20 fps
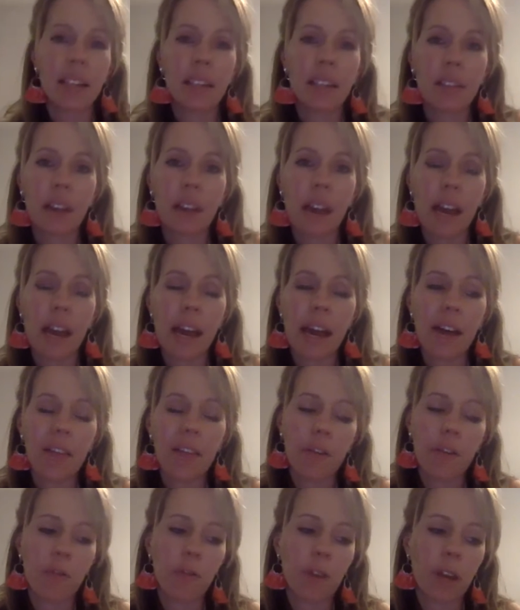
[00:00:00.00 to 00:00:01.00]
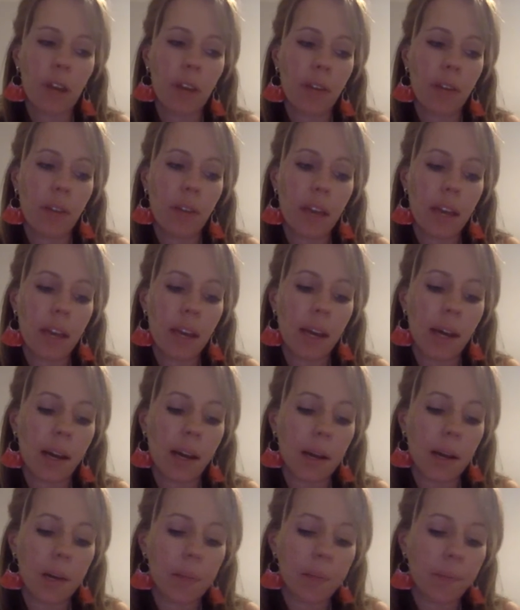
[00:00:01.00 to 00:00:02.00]
to that. I have a friend that
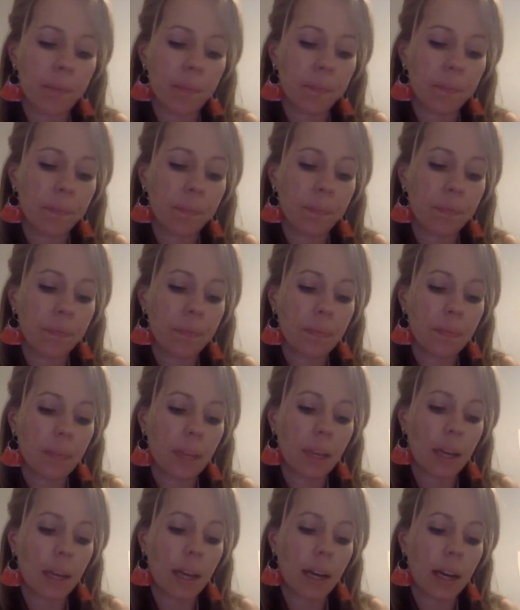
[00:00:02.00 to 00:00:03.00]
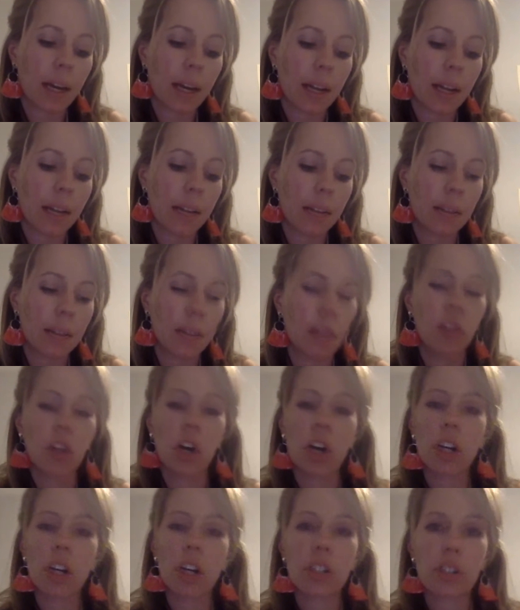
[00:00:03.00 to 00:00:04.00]
has a
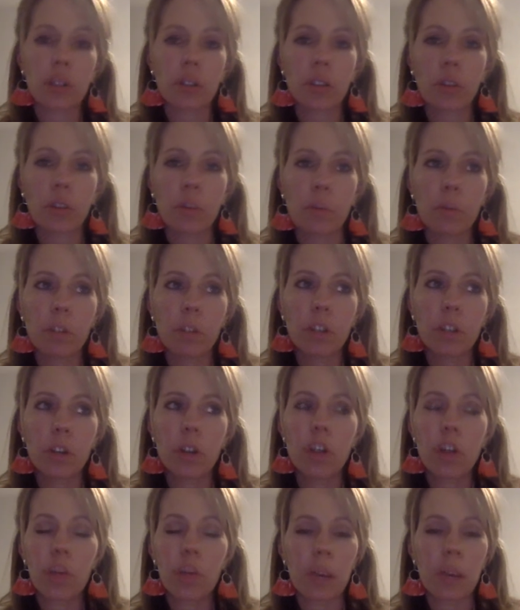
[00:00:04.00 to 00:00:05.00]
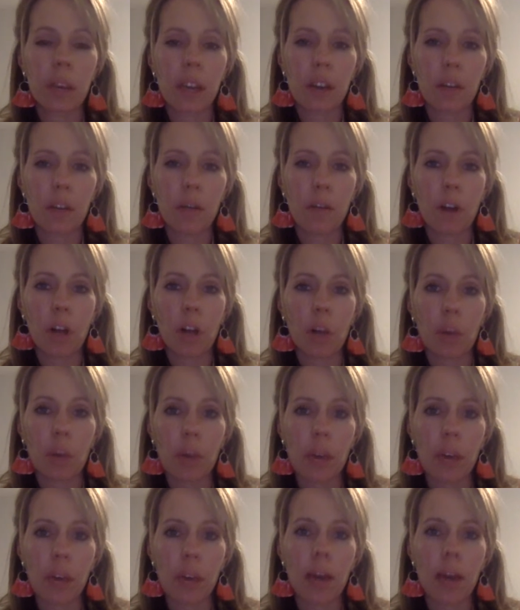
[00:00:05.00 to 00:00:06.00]
large social media
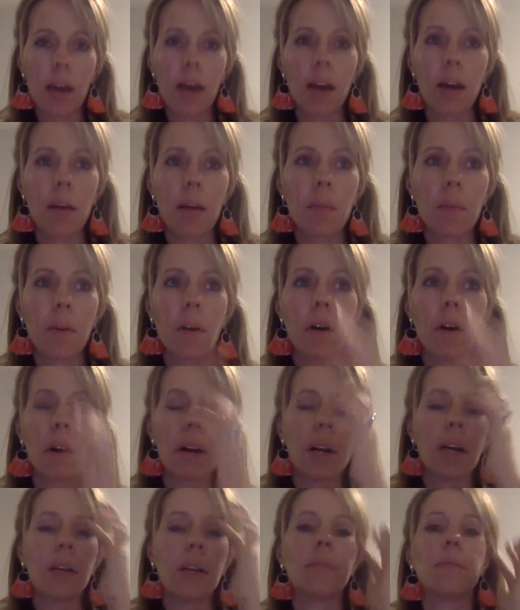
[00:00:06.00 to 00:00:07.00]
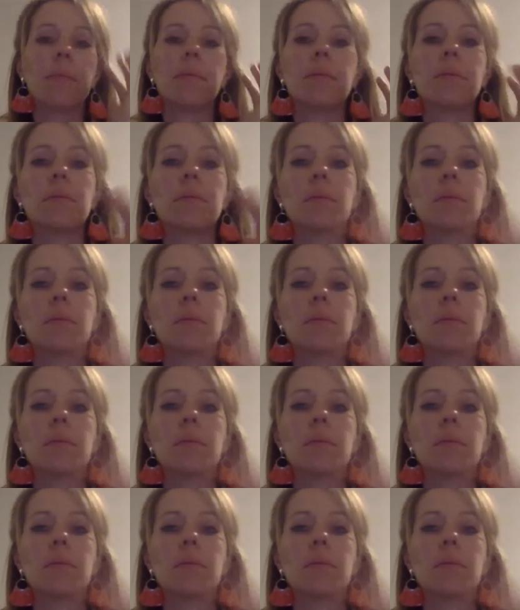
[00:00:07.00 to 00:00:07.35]
following on,